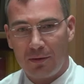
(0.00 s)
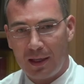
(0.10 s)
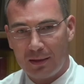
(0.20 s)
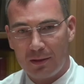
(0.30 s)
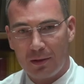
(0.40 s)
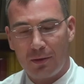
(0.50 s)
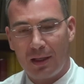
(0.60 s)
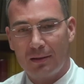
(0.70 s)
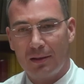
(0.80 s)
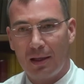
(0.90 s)
flattened the
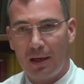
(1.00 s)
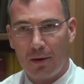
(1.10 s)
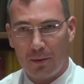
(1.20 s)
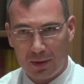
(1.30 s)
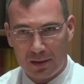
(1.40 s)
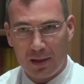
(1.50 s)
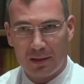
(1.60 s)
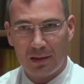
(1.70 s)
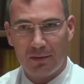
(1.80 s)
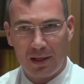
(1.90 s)
retina with
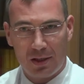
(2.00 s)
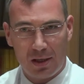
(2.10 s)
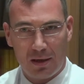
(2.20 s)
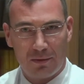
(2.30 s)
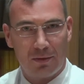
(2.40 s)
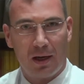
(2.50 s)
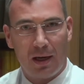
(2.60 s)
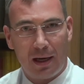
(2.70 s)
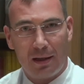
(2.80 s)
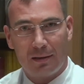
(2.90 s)
anti-VEGF
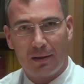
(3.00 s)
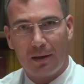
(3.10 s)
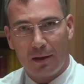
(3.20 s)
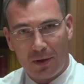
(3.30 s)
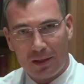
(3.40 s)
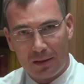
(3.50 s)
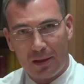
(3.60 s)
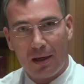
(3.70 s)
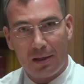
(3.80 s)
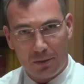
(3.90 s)
and the
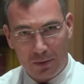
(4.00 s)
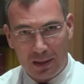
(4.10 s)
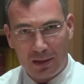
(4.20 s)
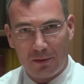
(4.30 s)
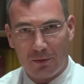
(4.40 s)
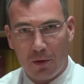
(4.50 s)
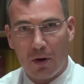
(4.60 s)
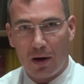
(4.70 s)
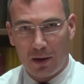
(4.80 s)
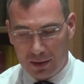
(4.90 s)
retina is ready for a